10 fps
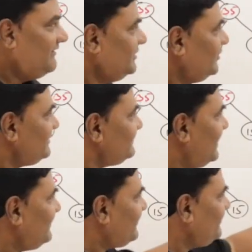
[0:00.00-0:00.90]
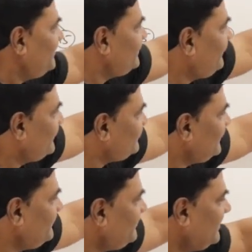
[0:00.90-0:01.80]
I will not start from this first
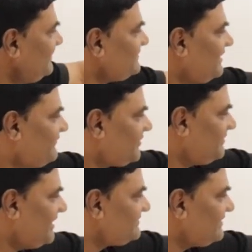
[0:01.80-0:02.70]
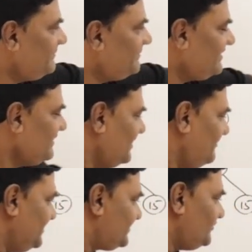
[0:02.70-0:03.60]
element, I will start from last element.
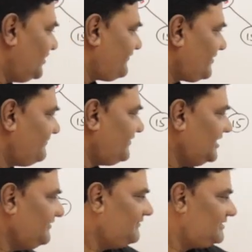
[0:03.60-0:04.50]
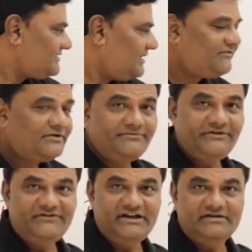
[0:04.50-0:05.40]
Means not from 5, I will start from
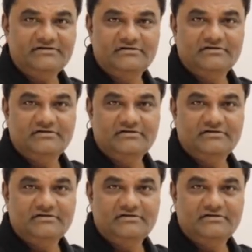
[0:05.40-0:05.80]
15.